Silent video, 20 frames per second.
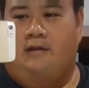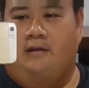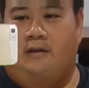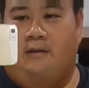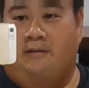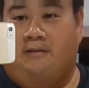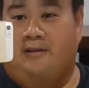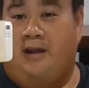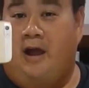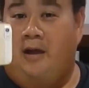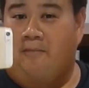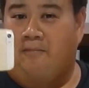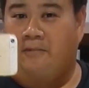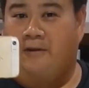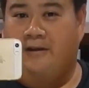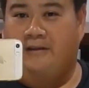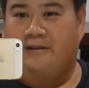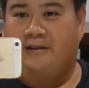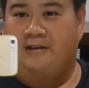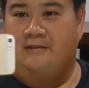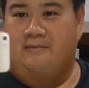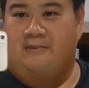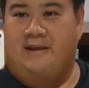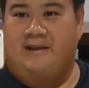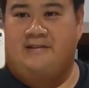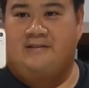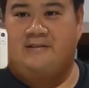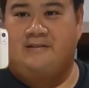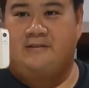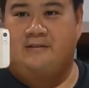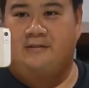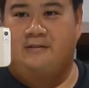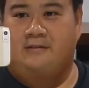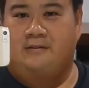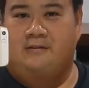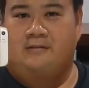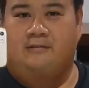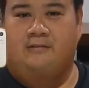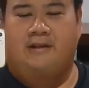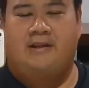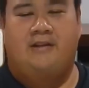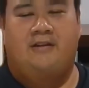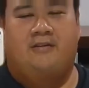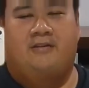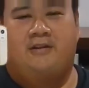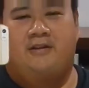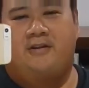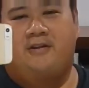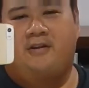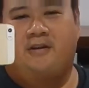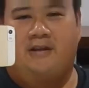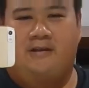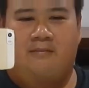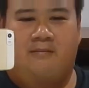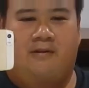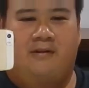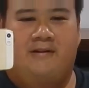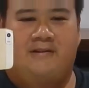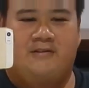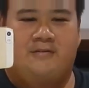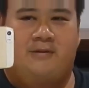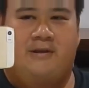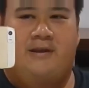The top button makes you, when you turn your gimbal this